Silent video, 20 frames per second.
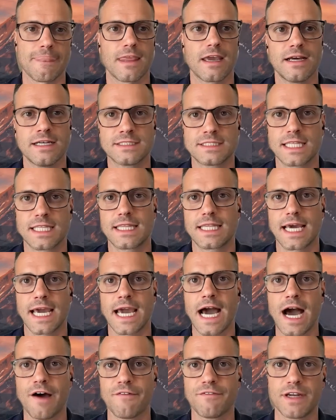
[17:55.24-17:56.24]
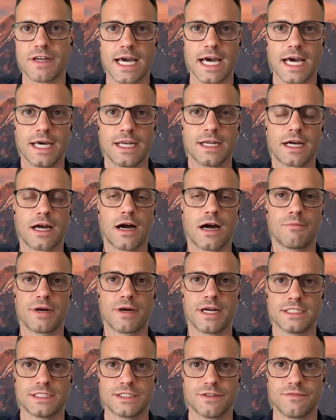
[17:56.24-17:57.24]
Is that they haven't had a
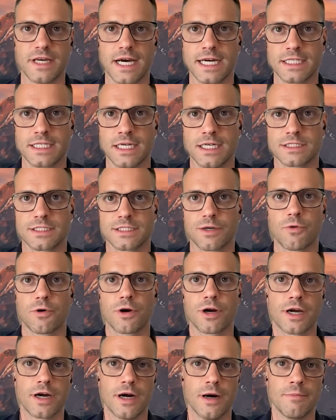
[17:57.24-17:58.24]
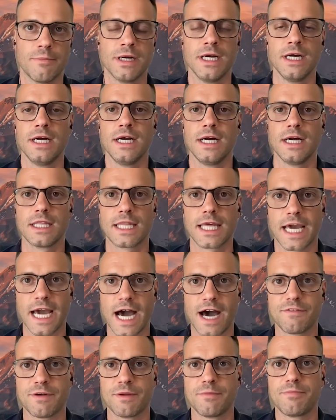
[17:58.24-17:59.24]
comprehensive diagnostic workup. They
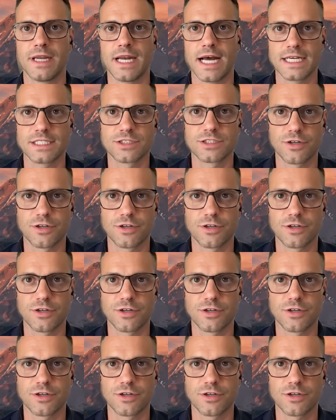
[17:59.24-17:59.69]
haven't been asked certain